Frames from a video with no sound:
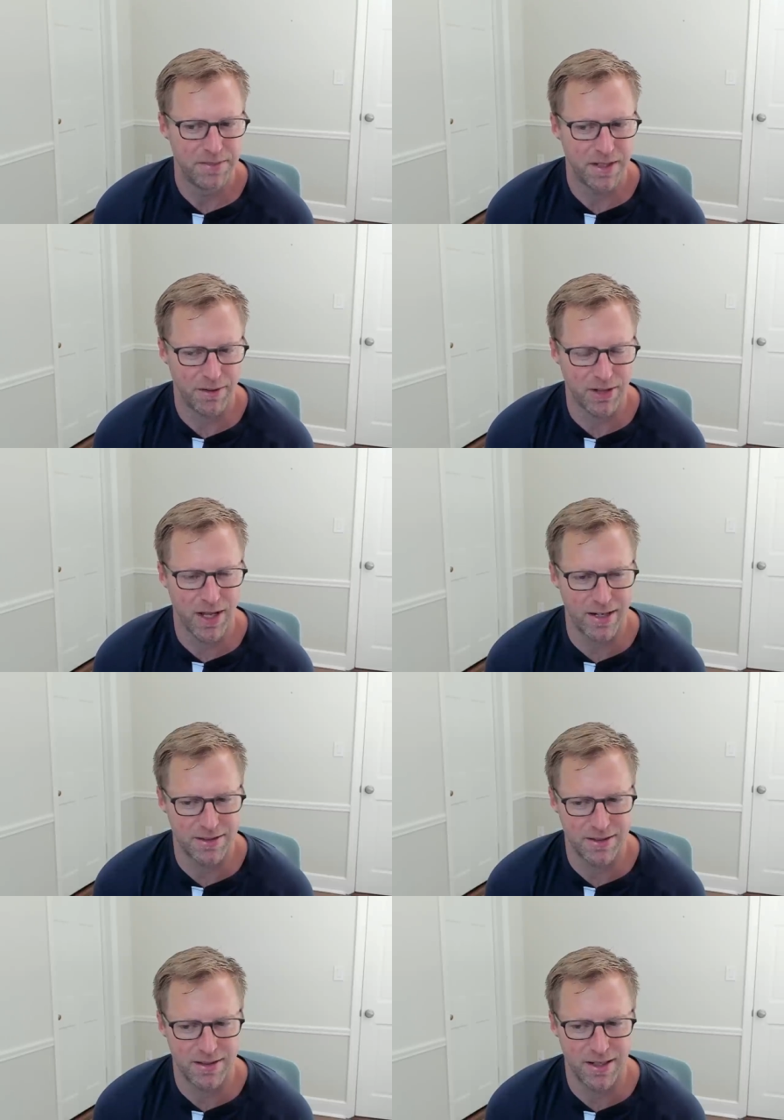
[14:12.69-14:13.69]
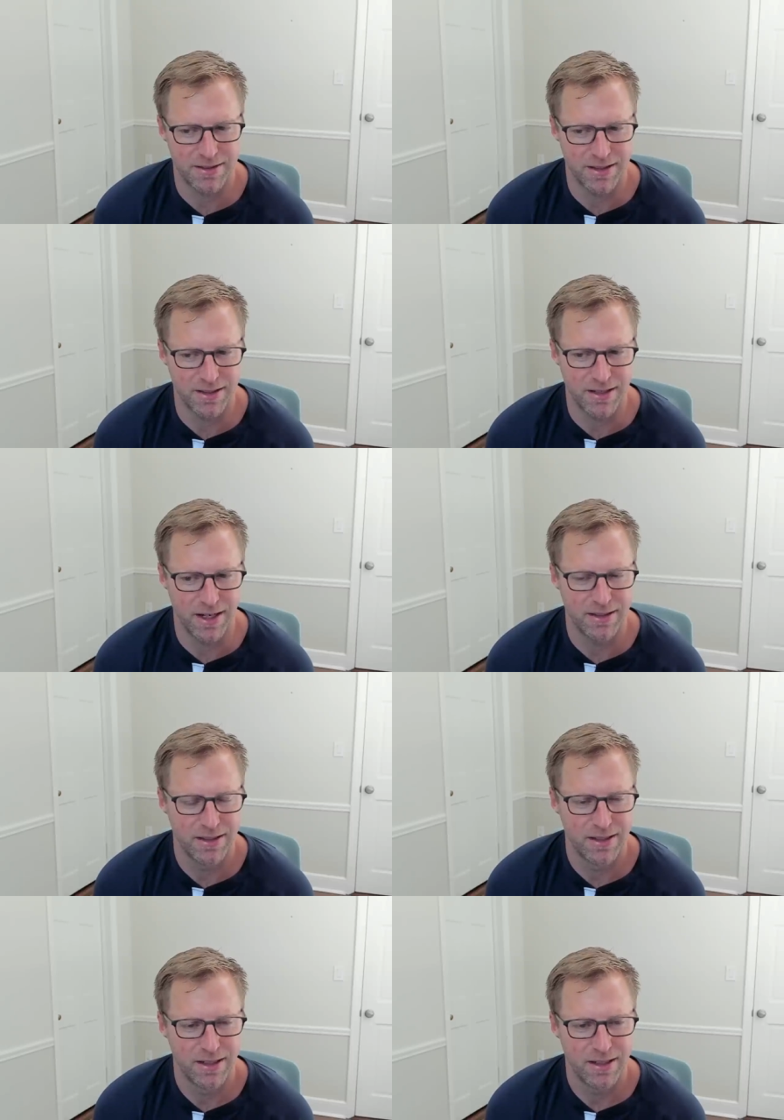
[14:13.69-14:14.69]
to have a lot of success on the day
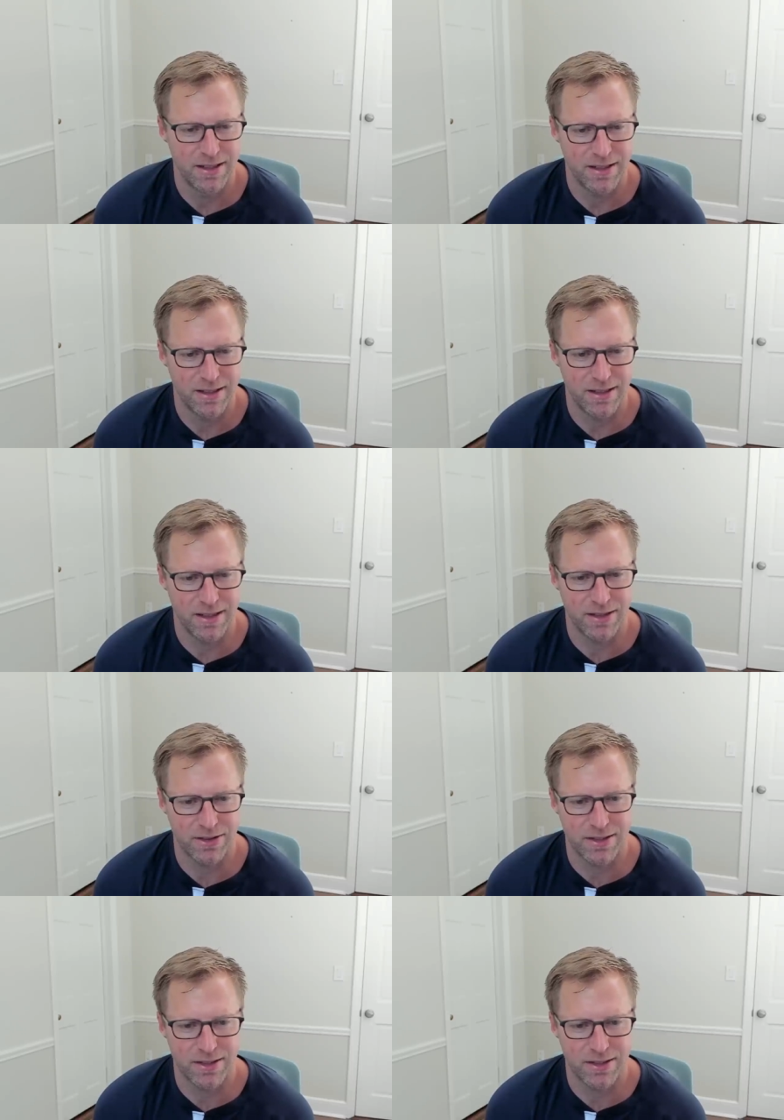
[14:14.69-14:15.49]
and it